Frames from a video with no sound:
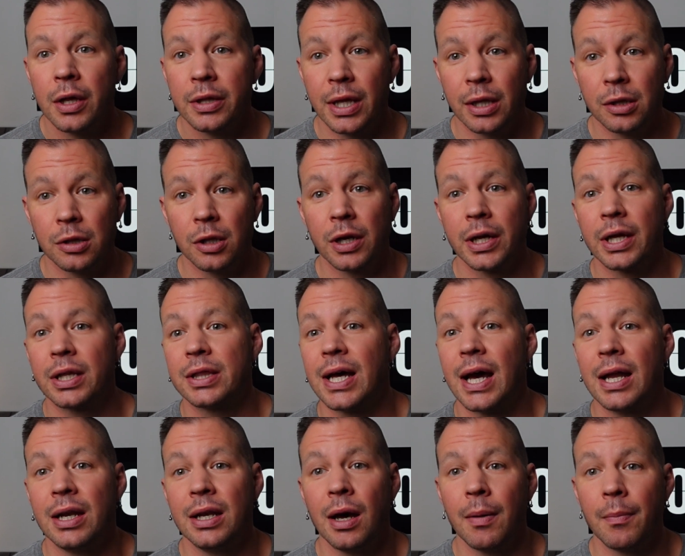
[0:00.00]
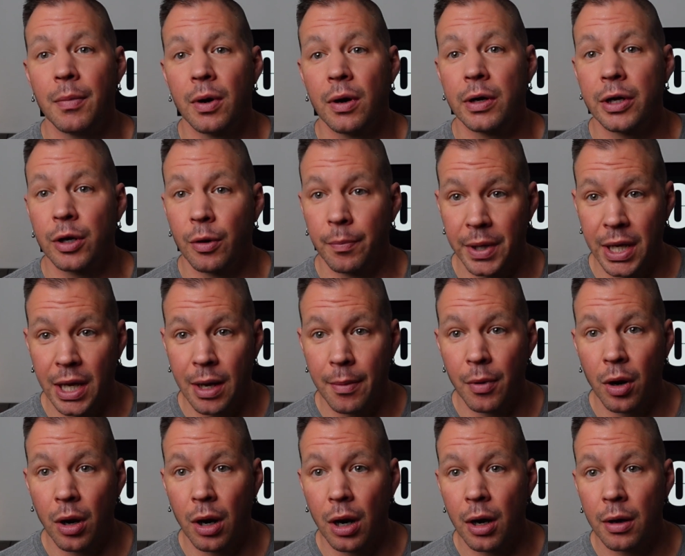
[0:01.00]
they look at that number, your
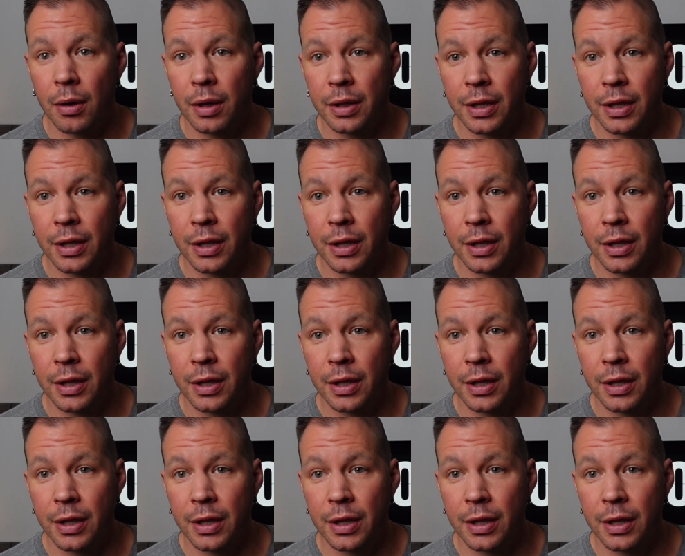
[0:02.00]
BMR,